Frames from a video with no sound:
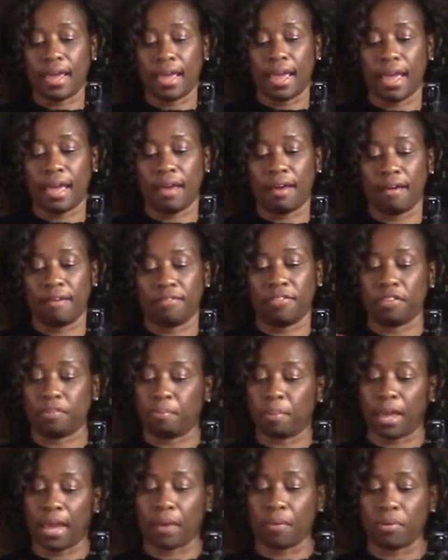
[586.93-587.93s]
have this
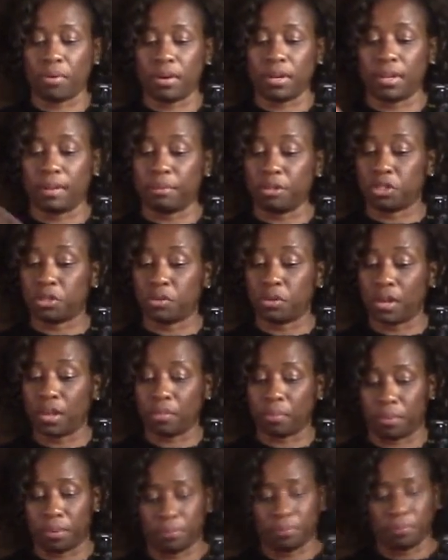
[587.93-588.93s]
black one and let me show you the other one.